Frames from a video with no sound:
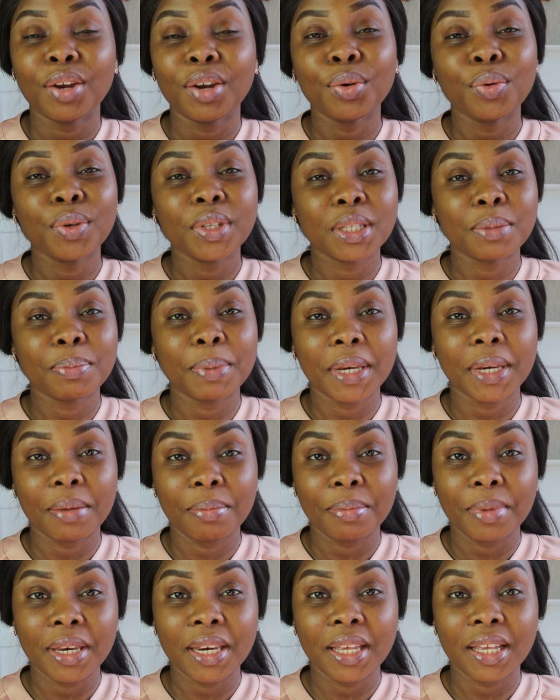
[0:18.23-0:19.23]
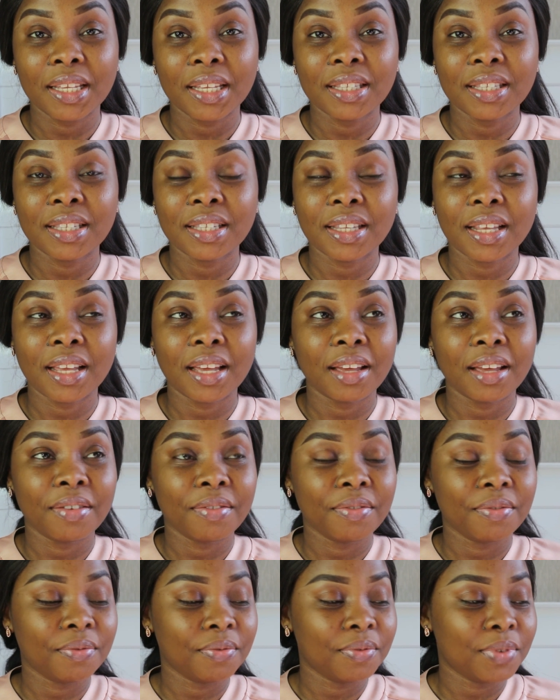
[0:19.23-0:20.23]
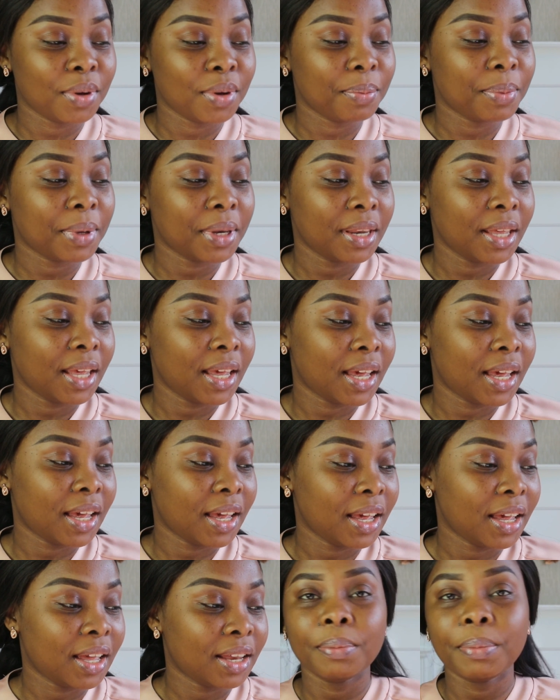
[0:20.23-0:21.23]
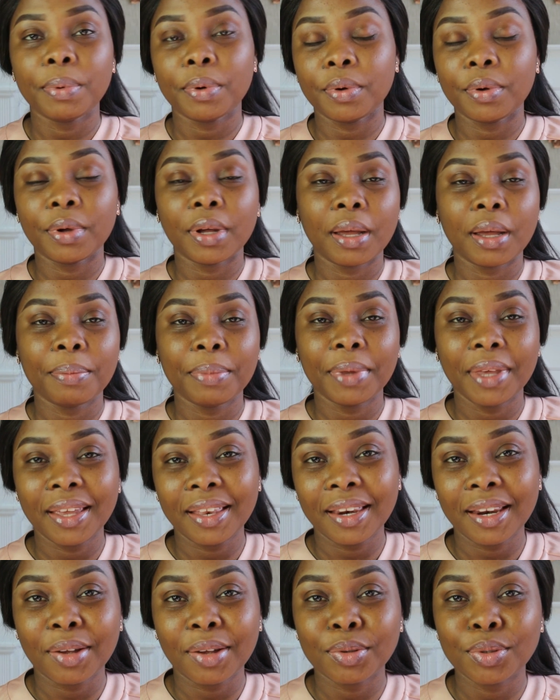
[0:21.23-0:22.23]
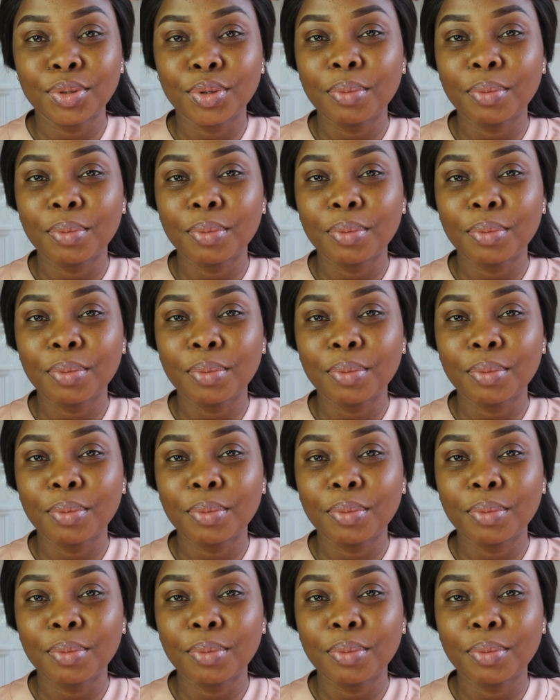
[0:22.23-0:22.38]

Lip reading: I know it's been a minute, I've not been here, but I'm here now.